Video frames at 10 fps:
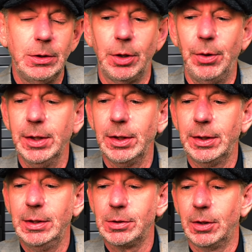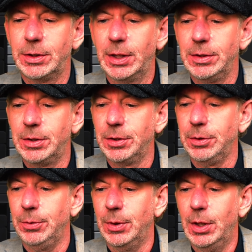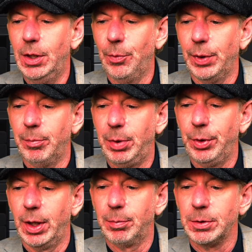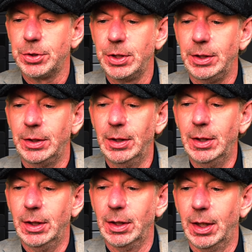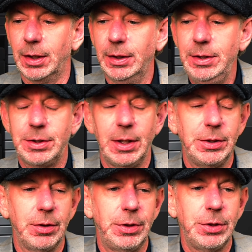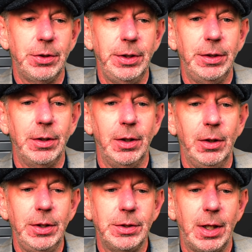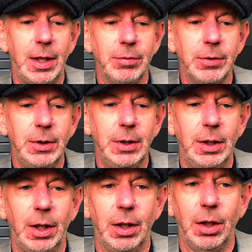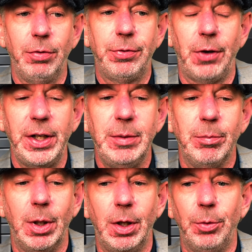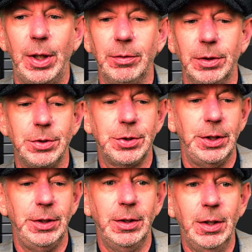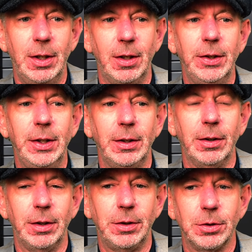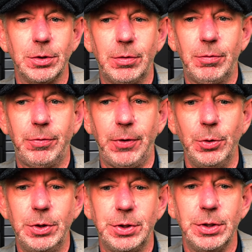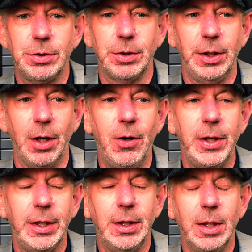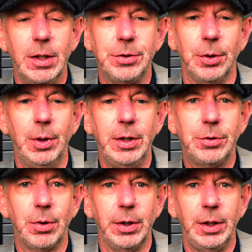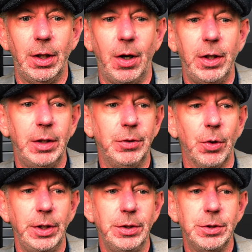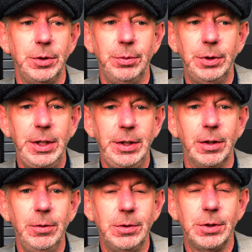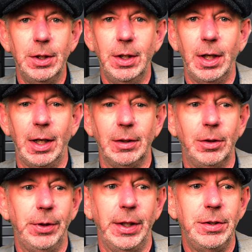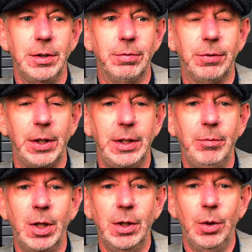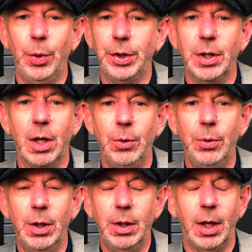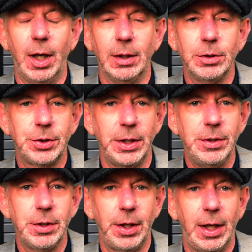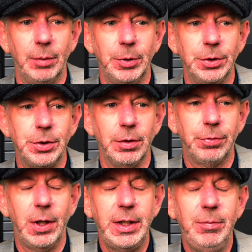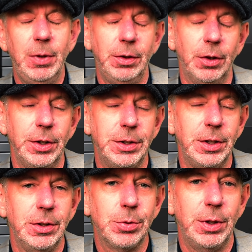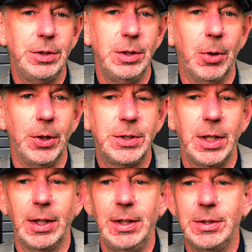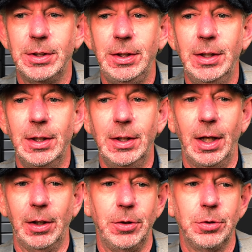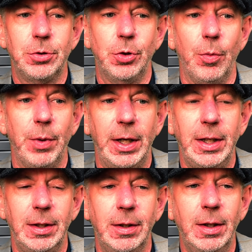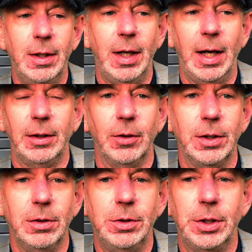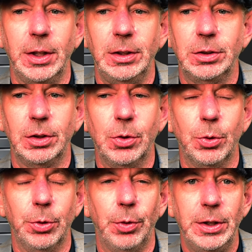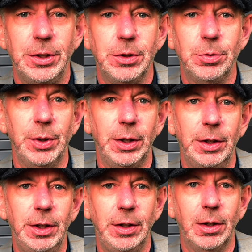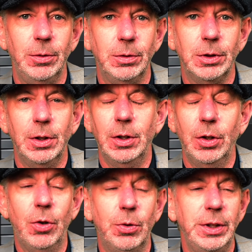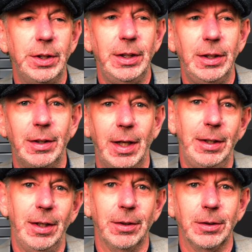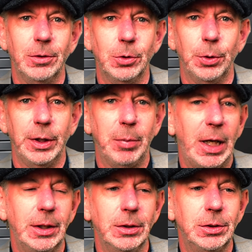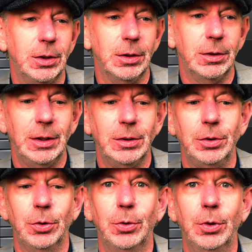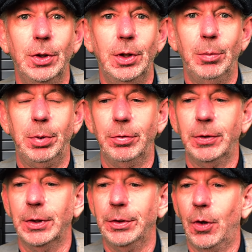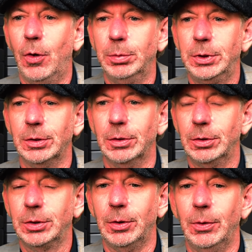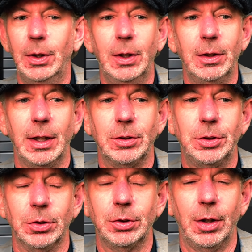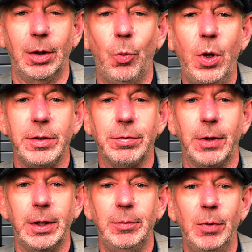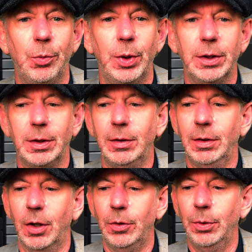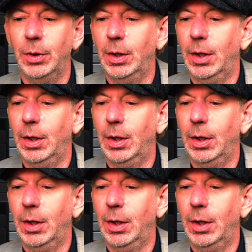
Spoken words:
So other things that I tend to do when I'm building up a scene, these days I've decided that I like to have a frame around the scene. I think that it just focuses the eye. So literally I have gone into Keynote and created a frame with no center element to the frame, 1920 by 1080, and I just drop that in, and I can change the corner edges within Keynote, or indeed any other drawing package that is your preferred option. So that's just a white frame with no